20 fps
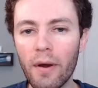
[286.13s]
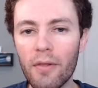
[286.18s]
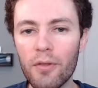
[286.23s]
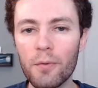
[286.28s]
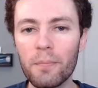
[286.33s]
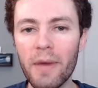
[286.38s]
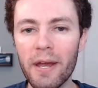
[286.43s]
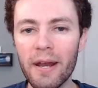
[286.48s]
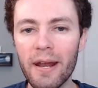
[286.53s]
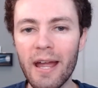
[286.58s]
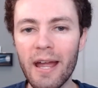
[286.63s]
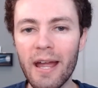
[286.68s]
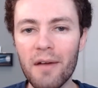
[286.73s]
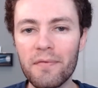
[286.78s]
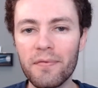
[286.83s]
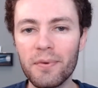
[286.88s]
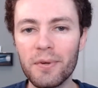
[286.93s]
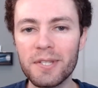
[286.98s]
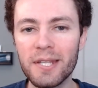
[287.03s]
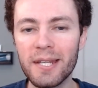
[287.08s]
other bet I
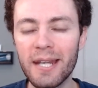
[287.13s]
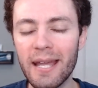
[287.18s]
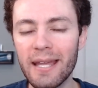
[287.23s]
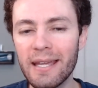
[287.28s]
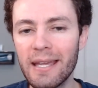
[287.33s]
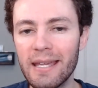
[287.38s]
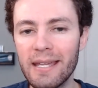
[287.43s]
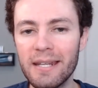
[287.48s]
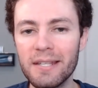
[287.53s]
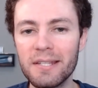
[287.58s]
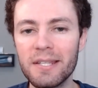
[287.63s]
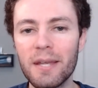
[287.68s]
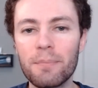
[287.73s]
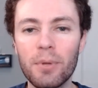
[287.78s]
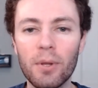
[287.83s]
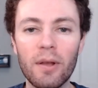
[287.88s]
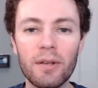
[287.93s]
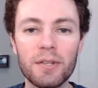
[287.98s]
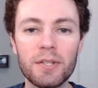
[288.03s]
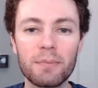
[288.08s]
have for today, it is a
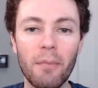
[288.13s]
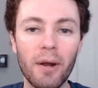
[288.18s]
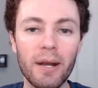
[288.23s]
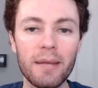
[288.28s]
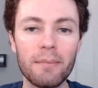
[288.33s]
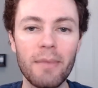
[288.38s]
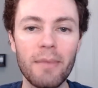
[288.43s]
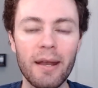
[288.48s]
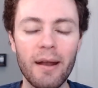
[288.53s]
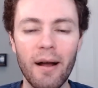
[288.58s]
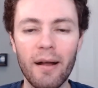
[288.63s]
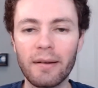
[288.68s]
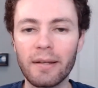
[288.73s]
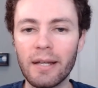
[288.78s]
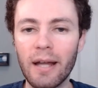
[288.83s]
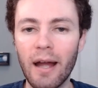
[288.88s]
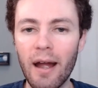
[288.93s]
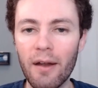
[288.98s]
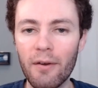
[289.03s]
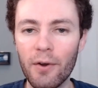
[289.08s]
plus money bet
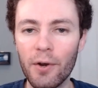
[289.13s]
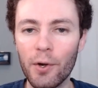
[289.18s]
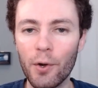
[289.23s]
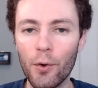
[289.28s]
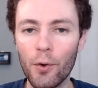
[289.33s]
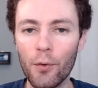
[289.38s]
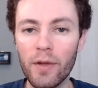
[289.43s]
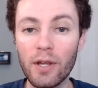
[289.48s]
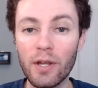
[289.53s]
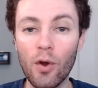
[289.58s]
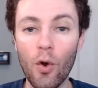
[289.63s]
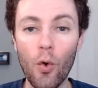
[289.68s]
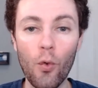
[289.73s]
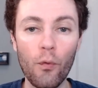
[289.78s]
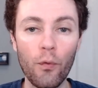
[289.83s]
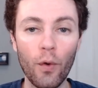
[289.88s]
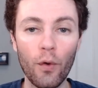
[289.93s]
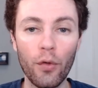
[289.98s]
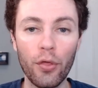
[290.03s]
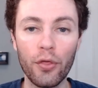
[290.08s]
on Kyrie Irving
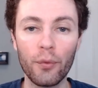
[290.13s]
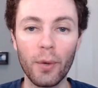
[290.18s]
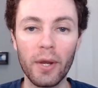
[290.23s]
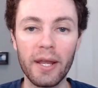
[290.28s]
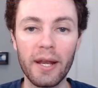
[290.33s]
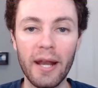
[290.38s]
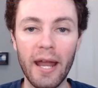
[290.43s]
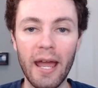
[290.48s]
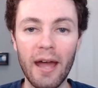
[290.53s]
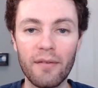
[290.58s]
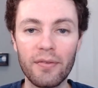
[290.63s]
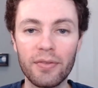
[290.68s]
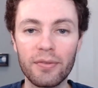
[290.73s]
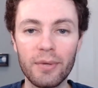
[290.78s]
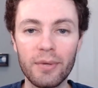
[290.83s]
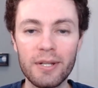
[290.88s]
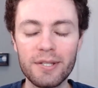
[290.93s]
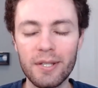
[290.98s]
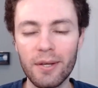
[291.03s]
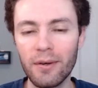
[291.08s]
over 3.5 threes.